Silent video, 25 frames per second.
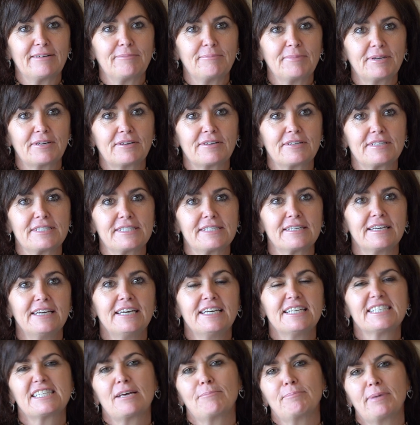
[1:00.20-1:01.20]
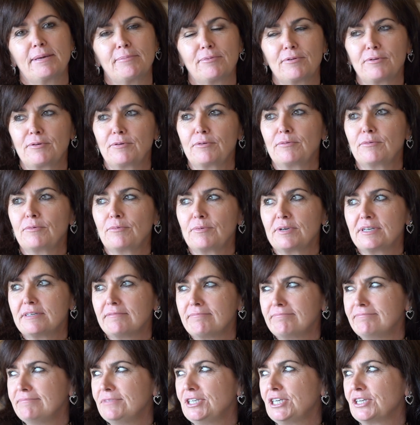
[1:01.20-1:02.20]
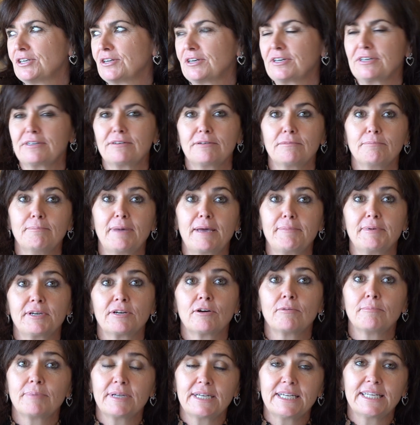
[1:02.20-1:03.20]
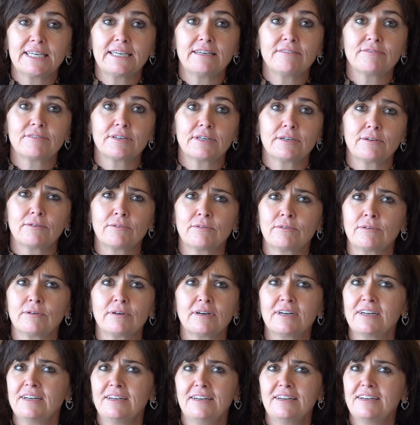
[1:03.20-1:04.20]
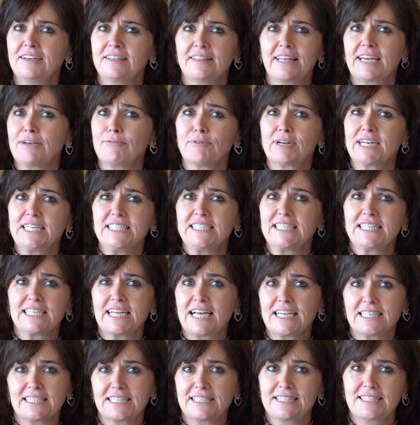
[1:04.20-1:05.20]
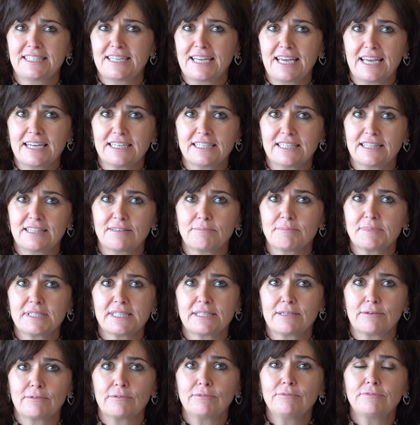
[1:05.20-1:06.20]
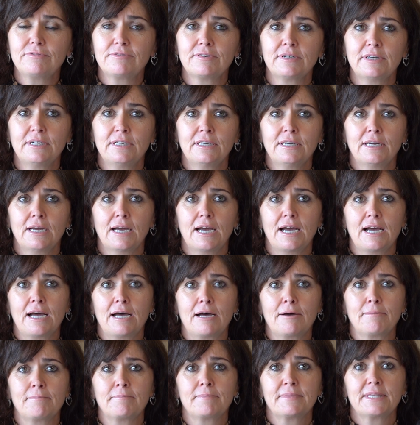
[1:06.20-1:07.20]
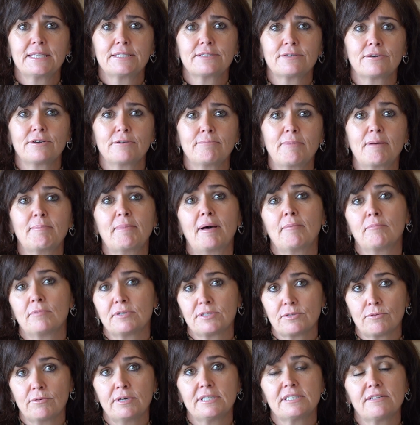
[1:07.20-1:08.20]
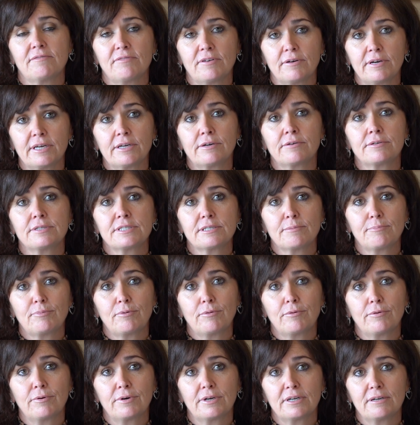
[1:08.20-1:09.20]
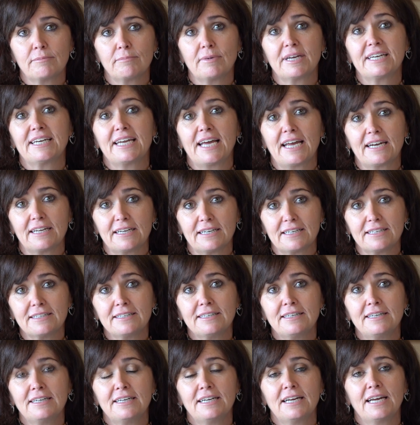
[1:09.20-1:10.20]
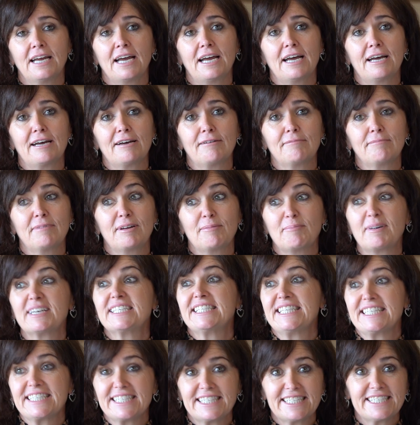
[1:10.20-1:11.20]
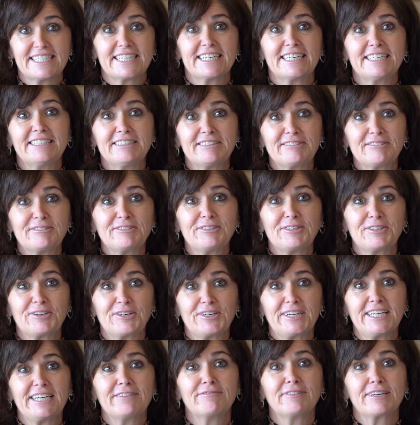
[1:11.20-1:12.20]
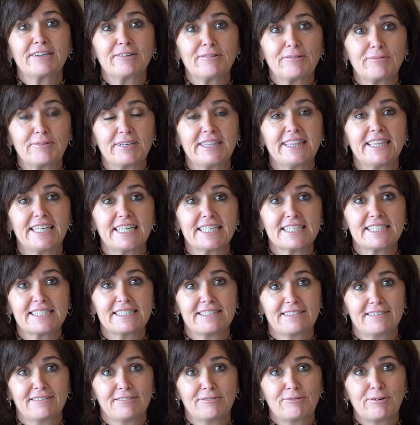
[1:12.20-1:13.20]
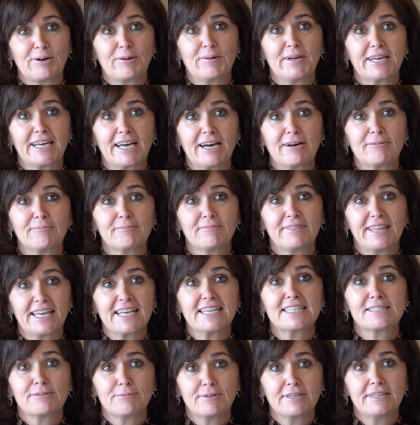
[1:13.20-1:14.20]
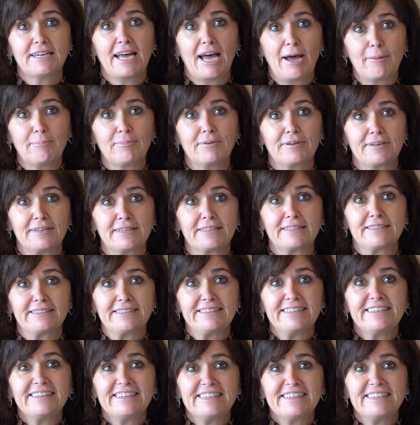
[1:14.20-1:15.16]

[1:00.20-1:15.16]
because some people would, maybe not believe it, or they really didn't understand it themselves. So my mum was always a very good support, and my nana, my sister, living with this, growing up, things would happen, and